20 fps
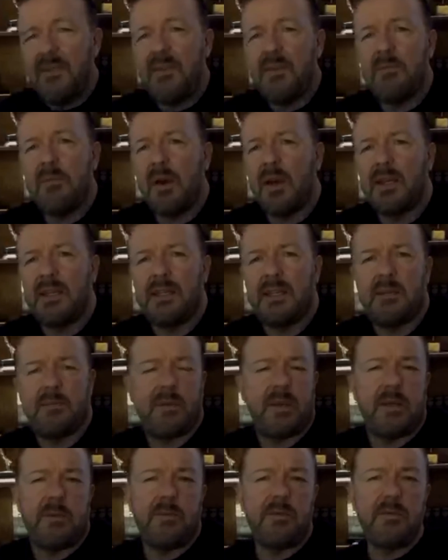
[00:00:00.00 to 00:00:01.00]
minded
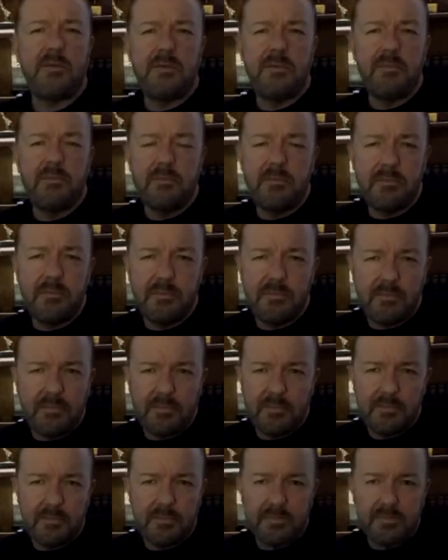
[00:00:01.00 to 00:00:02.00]
people
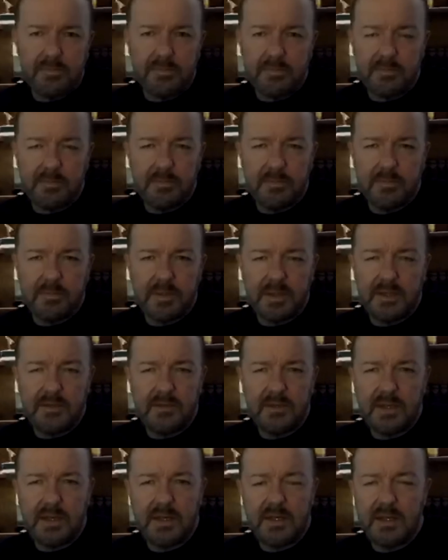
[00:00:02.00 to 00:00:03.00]

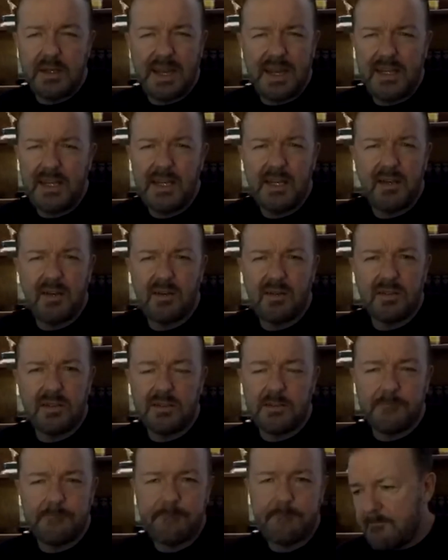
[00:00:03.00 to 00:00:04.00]
believing in any God.
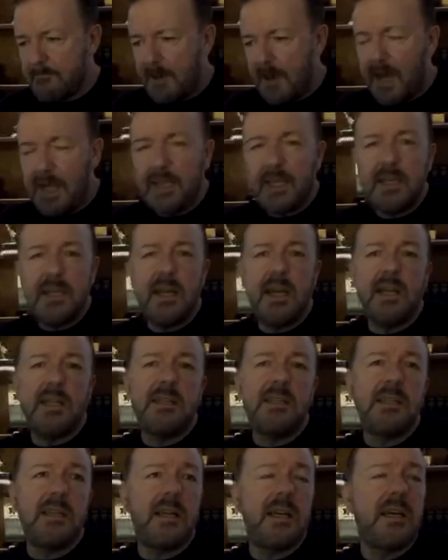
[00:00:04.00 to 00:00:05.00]

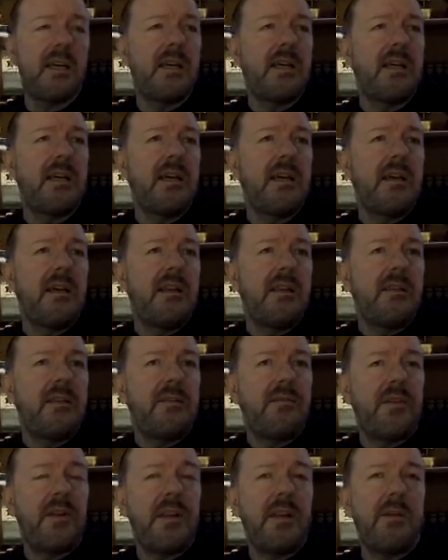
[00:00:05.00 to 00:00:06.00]
And the
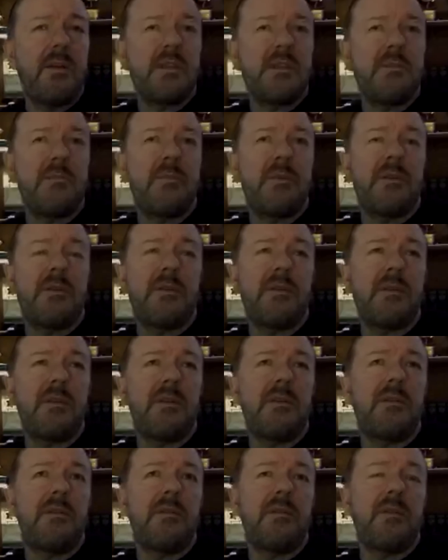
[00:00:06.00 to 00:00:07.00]
funny thing is that
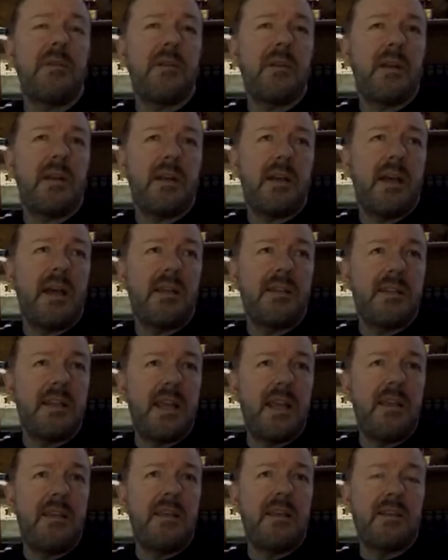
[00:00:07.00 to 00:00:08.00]
as an
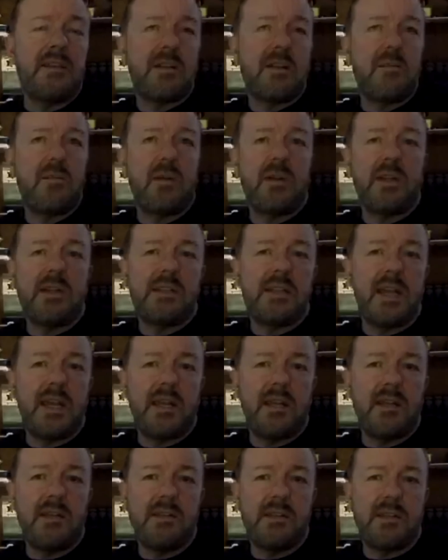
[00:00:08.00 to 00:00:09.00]
atheist, I want a
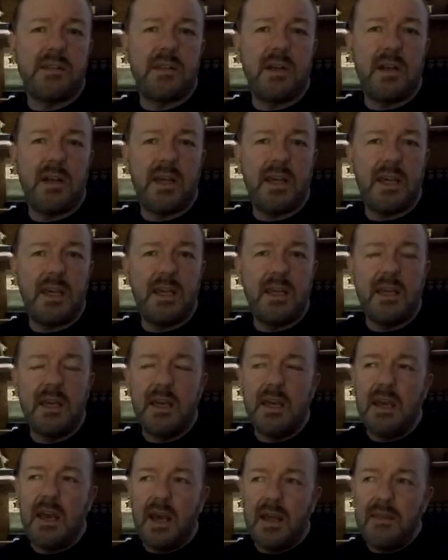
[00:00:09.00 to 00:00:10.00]
secular society,
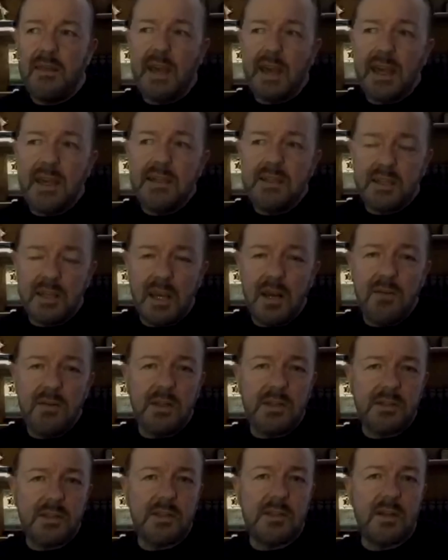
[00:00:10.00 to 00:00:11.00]
and that is the only
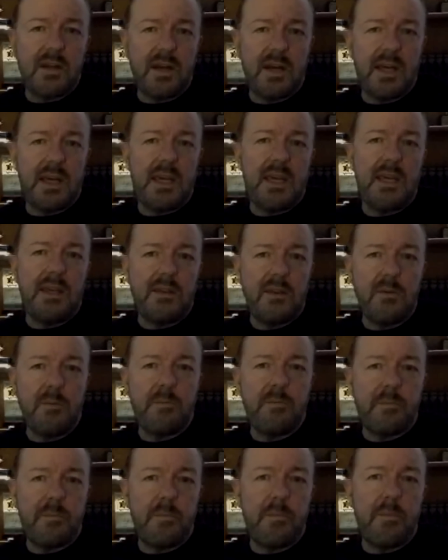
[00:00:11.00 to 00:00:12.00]
society
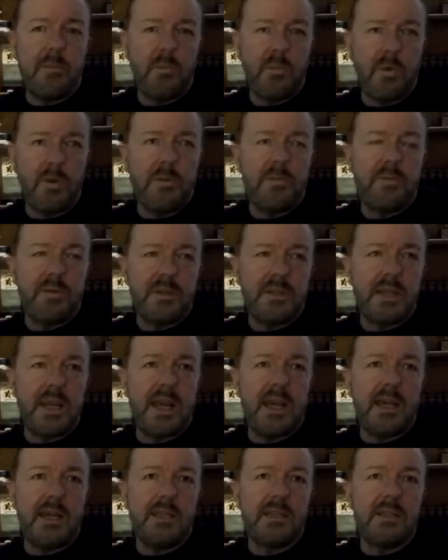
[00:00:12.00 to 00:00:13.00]
that would
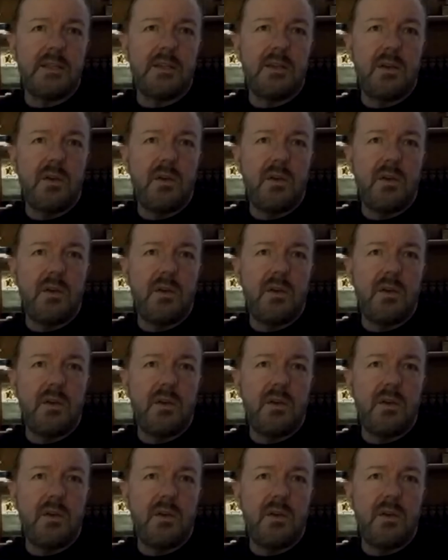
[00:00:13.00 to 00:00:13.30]
protect